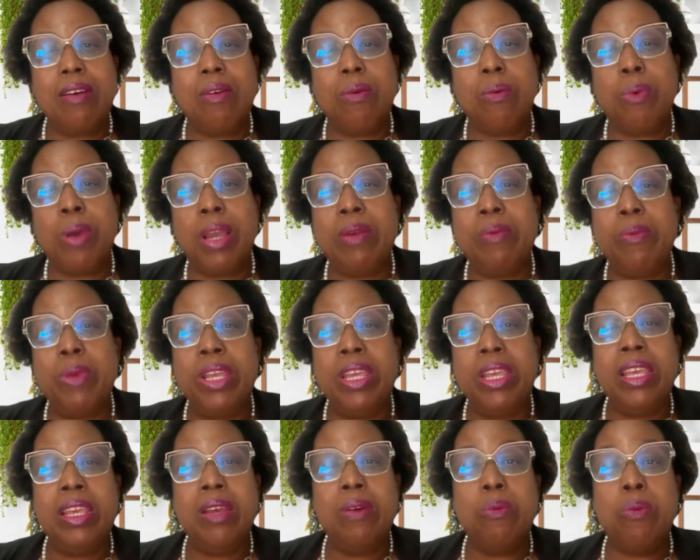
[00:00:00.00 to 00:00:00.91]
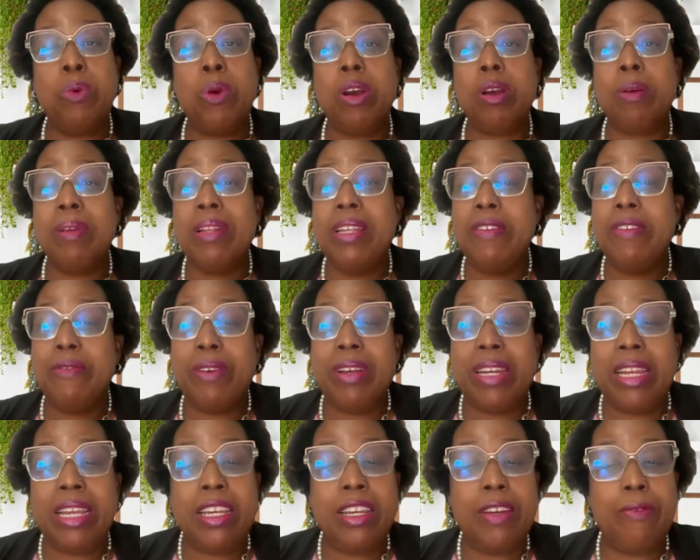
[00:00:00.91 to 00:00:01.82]
when we work with
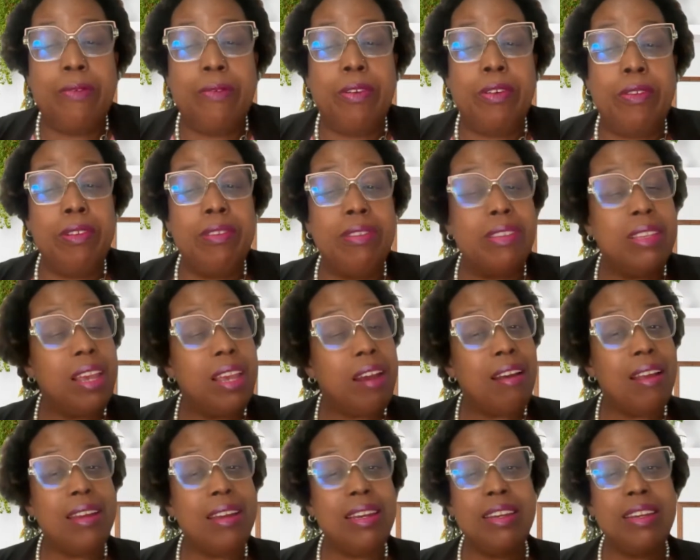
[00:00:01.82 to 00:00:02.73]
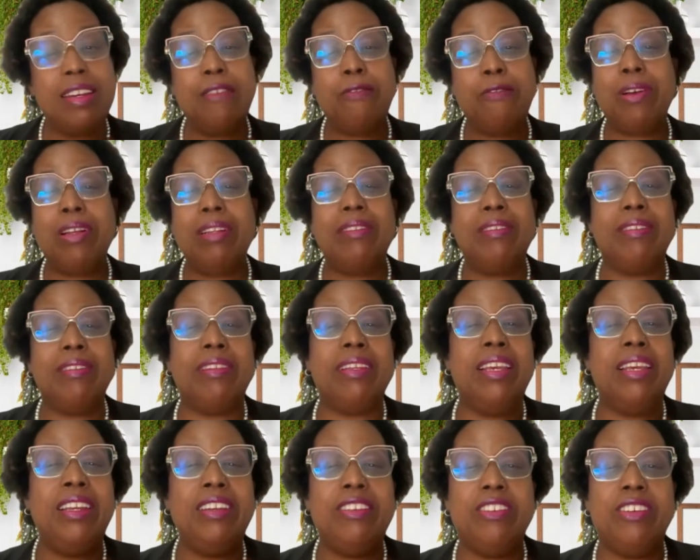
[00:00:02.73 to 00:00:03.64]
different individuals, they're at different
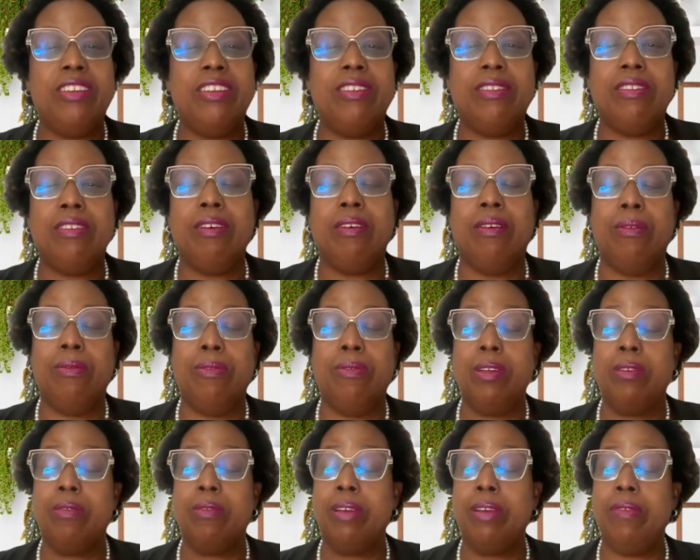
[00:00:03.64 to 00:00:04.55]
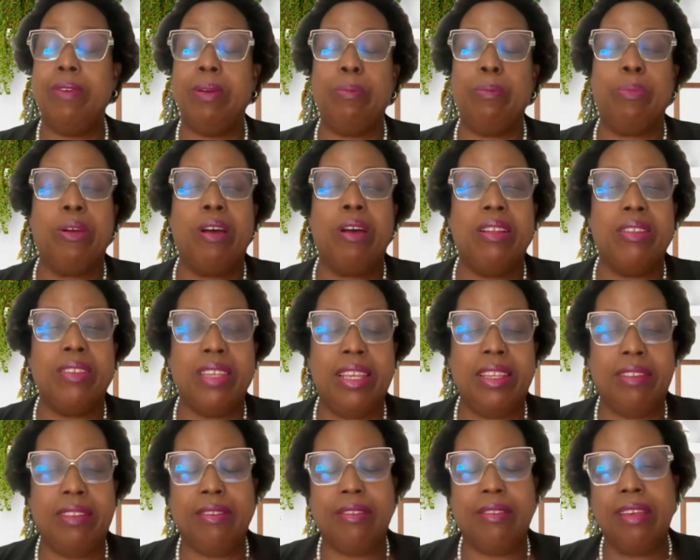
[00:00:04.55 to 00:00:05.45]
stages of the grieving
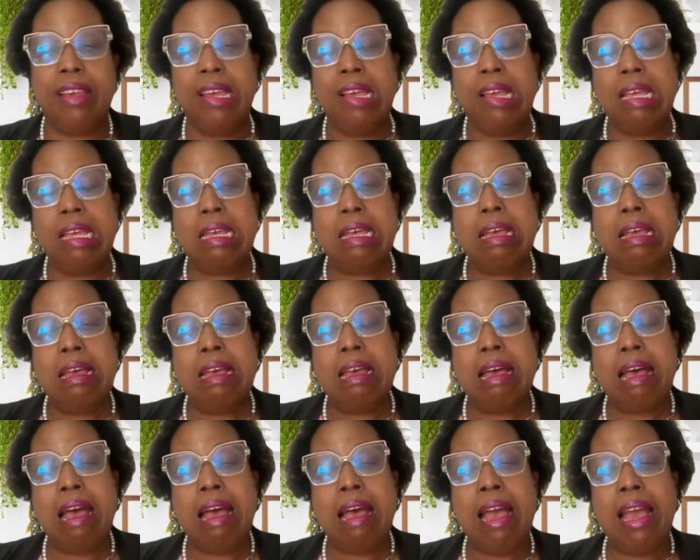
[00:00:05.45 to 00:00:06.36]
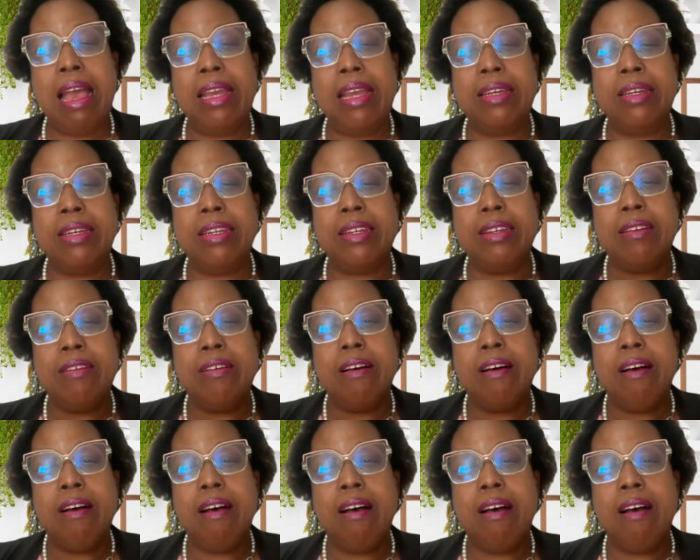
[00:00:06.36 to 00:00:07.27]
process, and
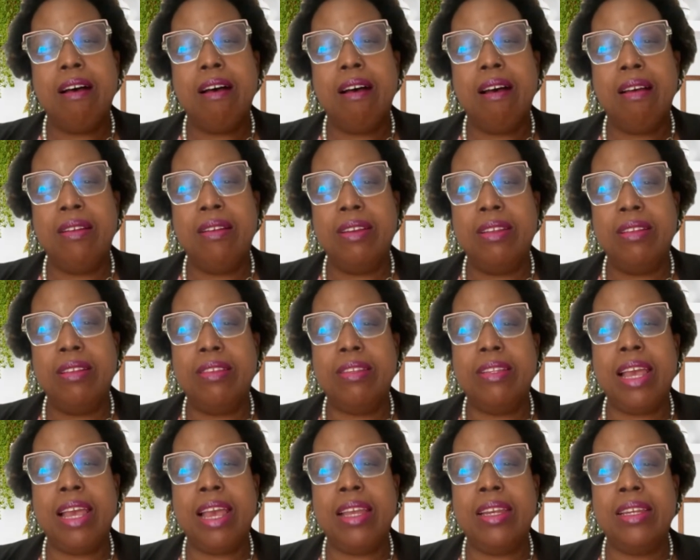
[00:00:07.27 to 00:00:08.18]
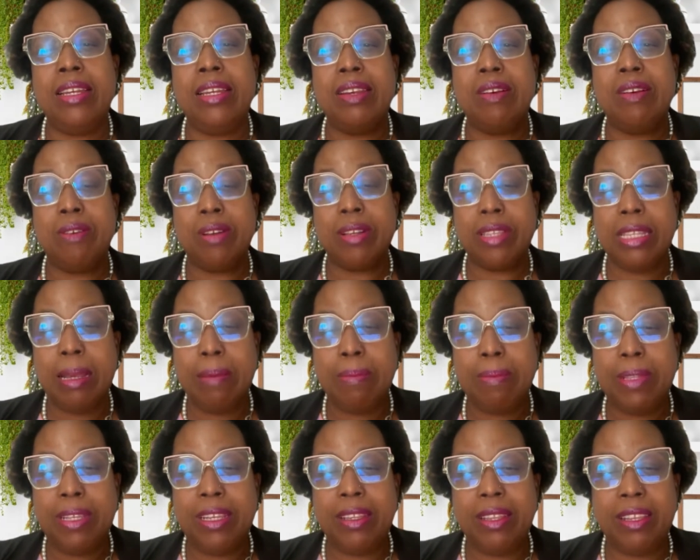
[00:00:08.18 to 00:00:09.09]
understanding or
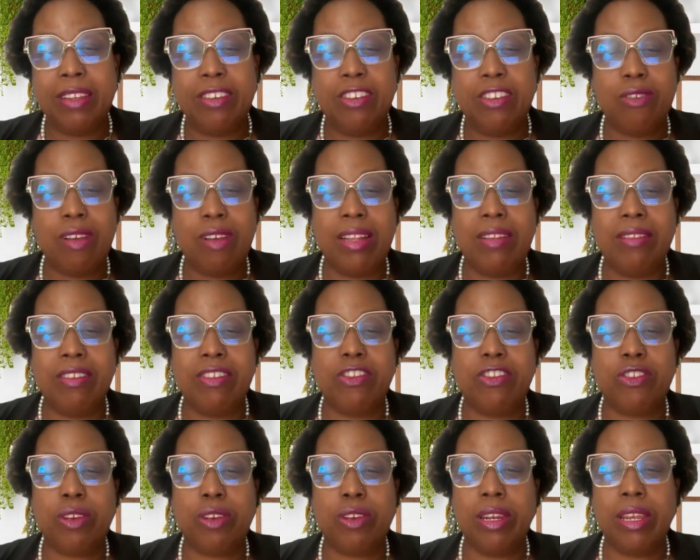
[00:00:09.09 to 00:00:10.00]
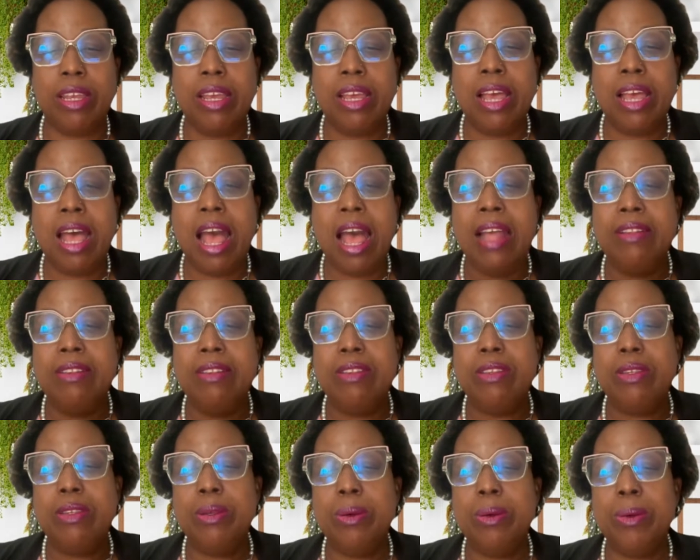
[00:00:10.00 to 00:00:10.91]
accepting this transition. And
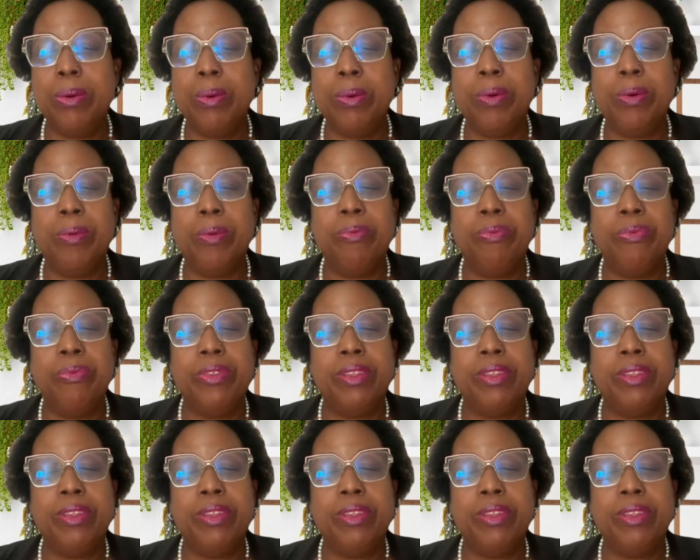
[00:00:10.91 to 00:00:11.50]
so